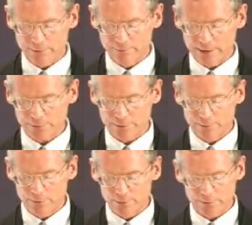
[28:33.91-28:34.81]
for
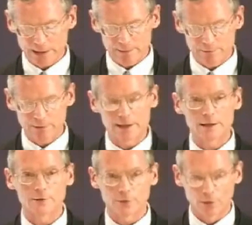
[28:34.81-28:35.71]
investors to escape
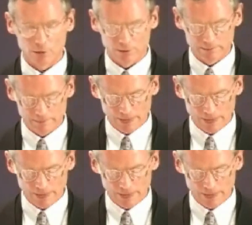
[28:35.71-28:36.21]
state control.